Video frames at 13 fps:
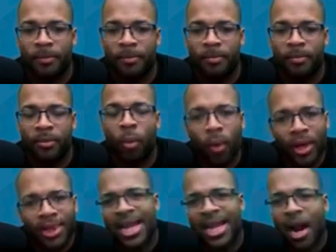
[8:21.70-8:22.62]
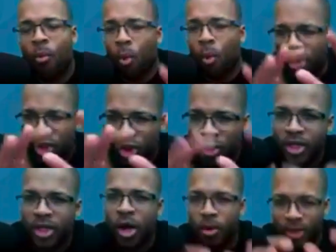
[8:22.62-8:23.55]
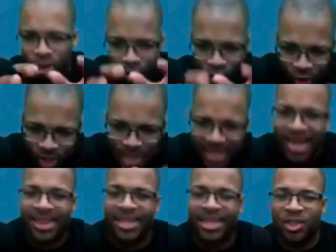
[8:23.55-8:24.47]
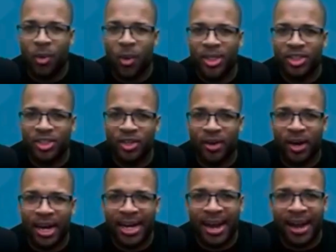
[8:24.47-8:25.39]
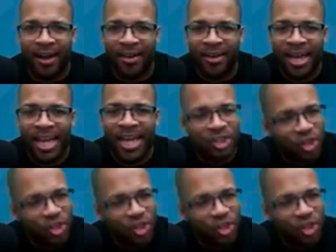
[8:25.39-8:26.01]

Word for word: The one thing I want you to know as you're looking at this question right now, as you're